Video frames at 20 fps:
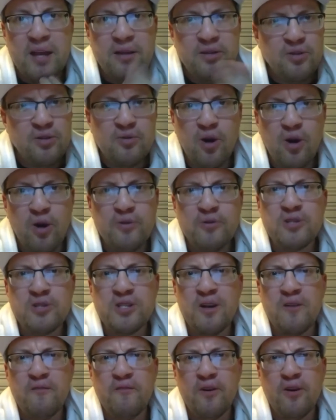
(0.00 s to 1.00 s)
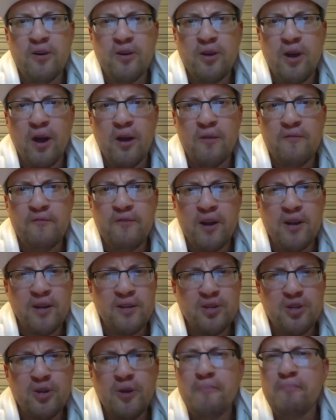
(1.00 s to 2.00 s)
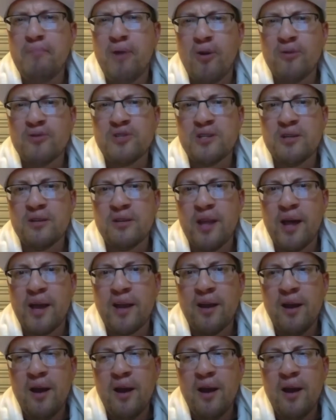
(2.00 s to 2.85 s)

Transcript: And you call yourself a fucking good person. Like